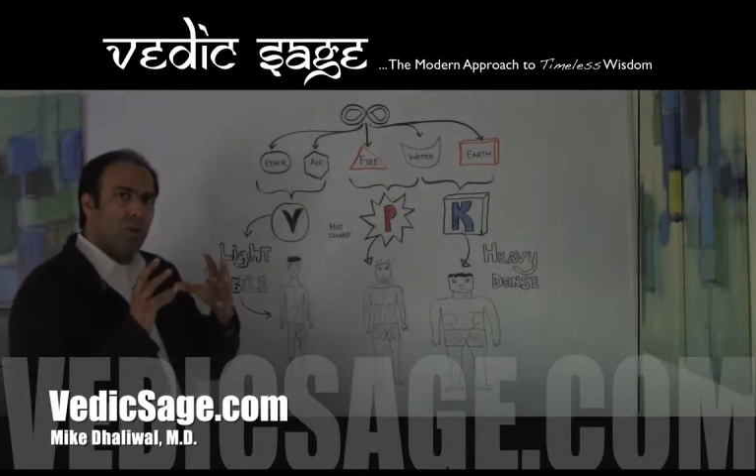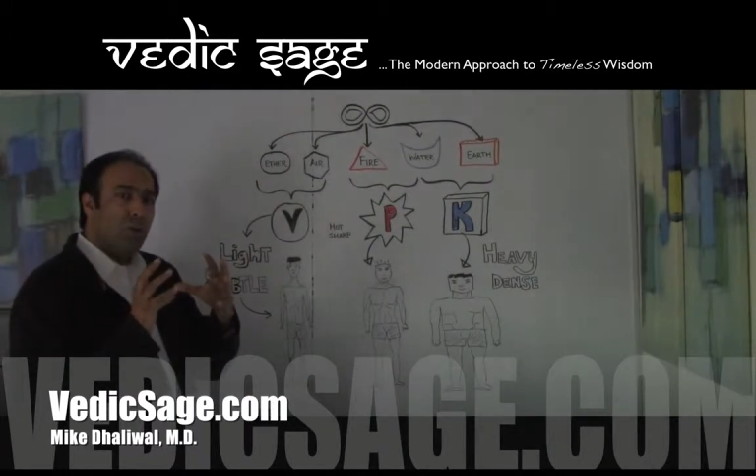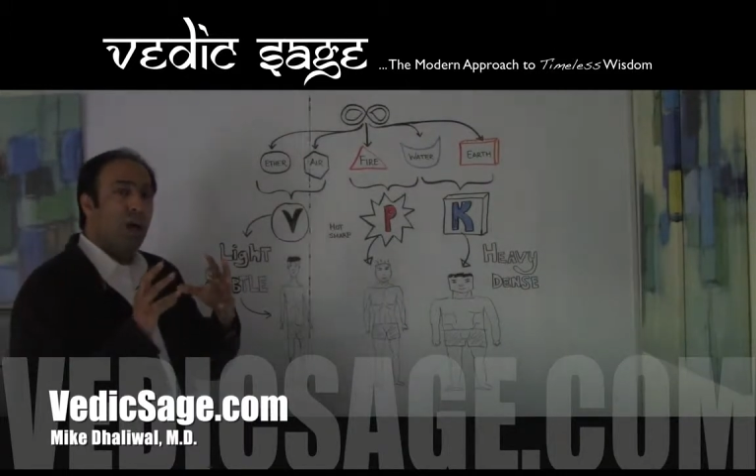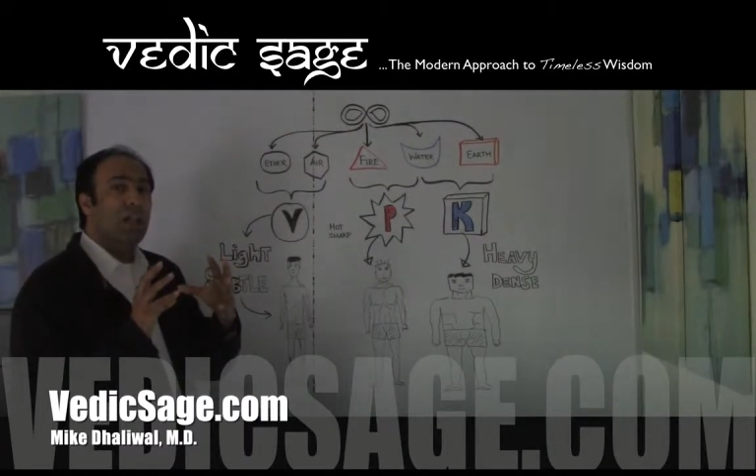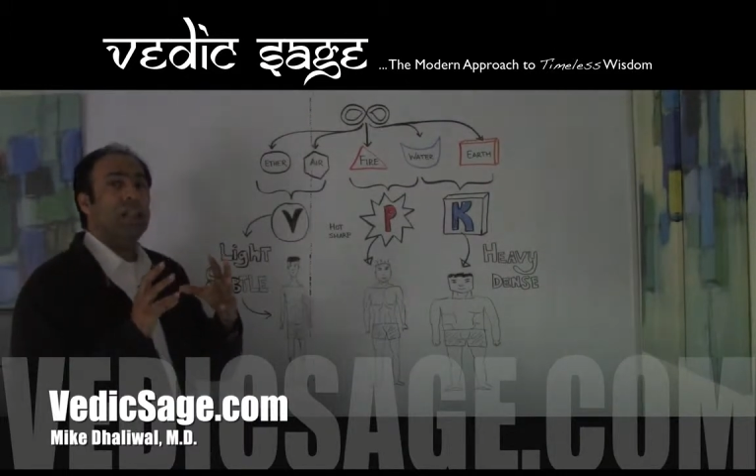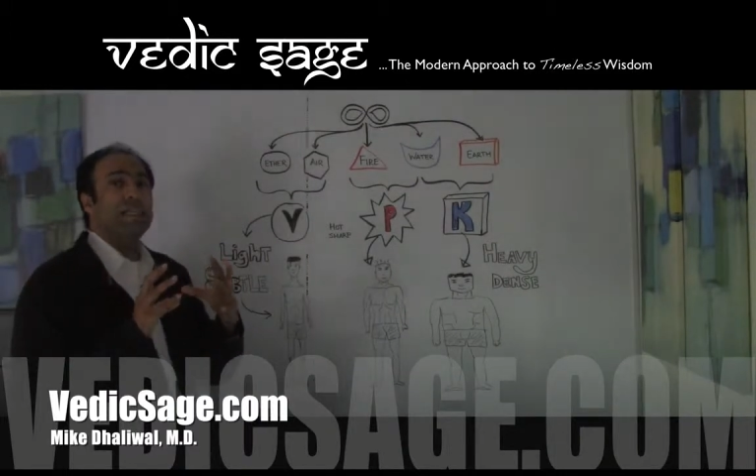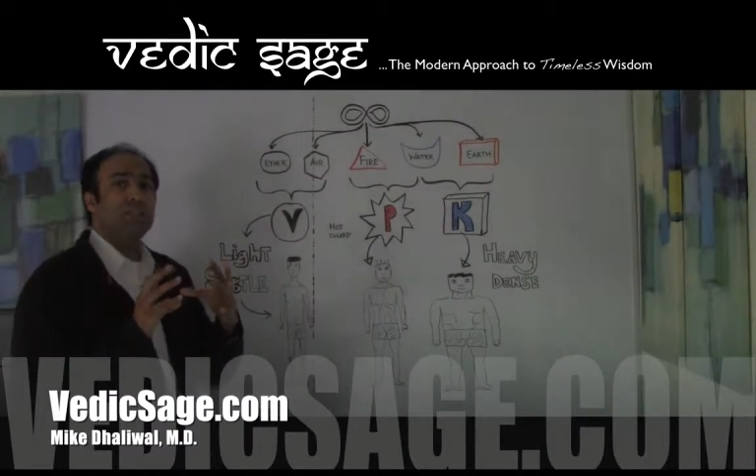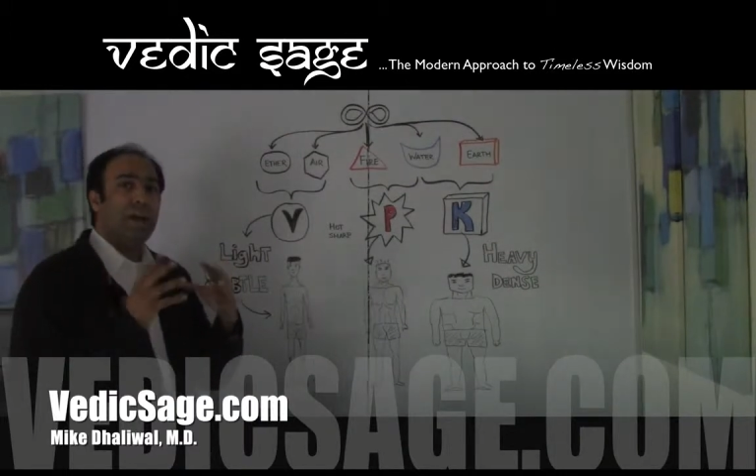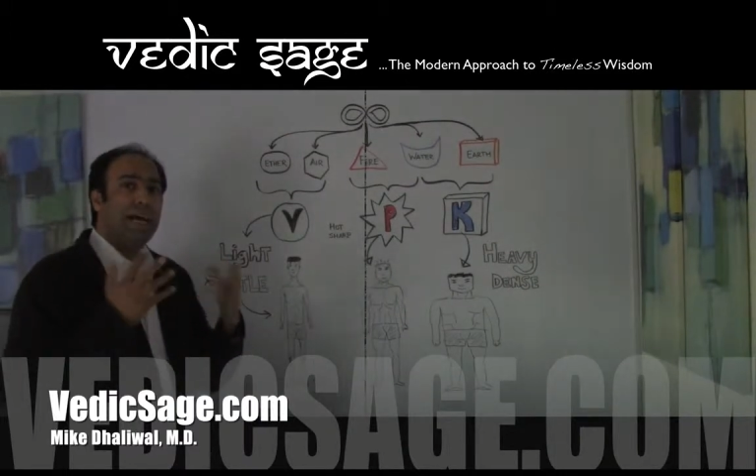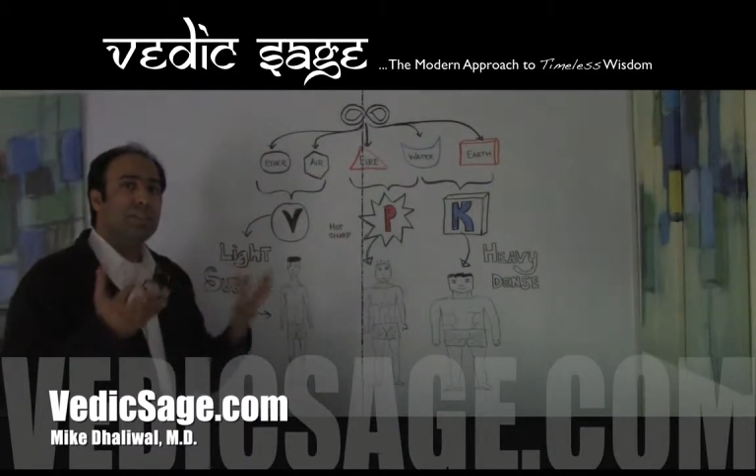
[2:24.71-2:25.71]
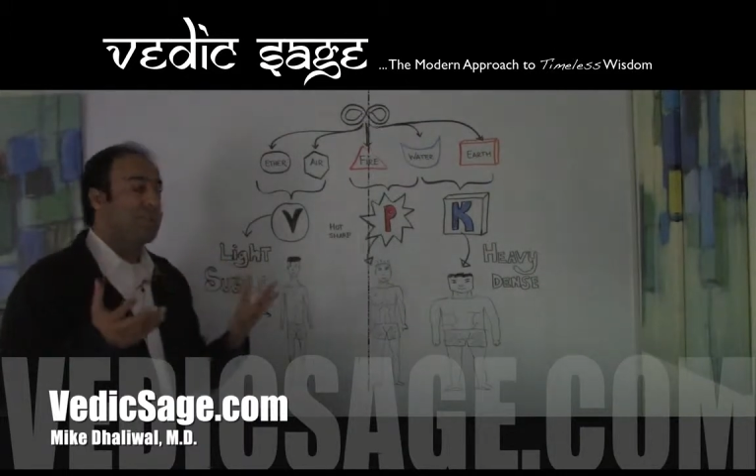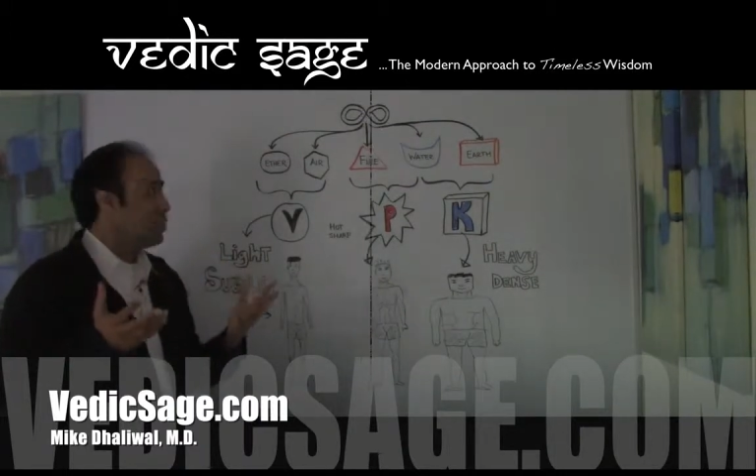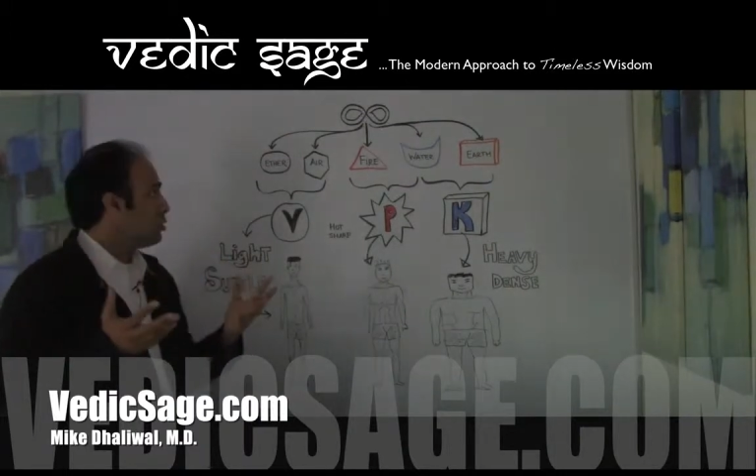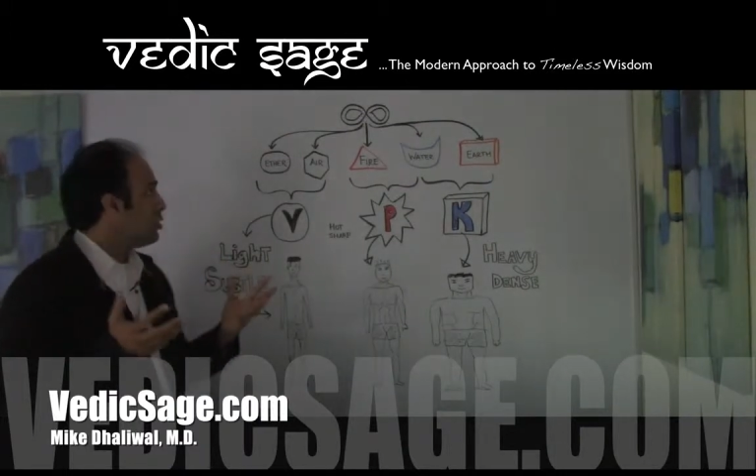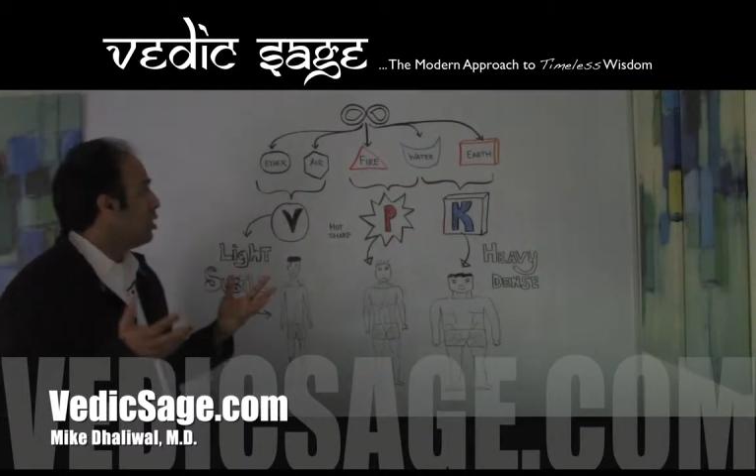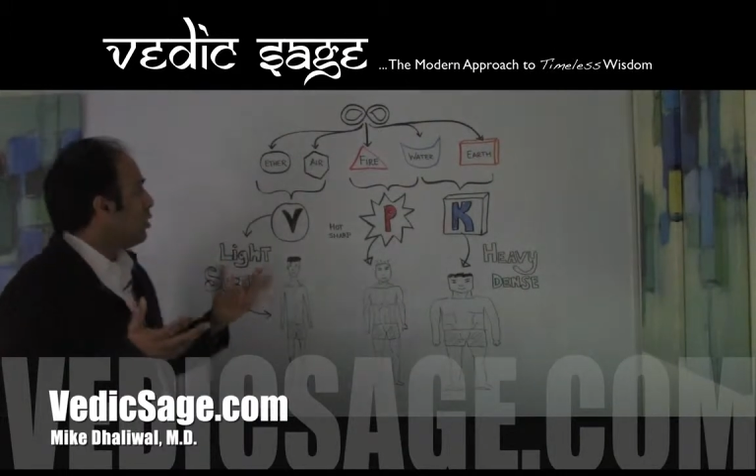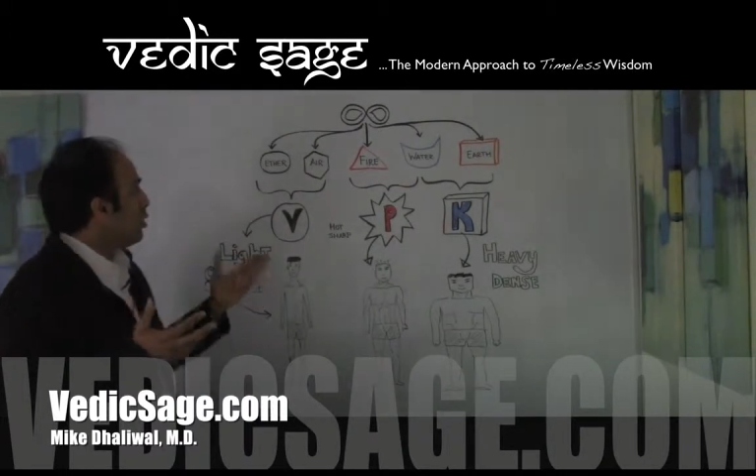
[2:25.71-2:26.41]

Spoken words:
qualities or attributes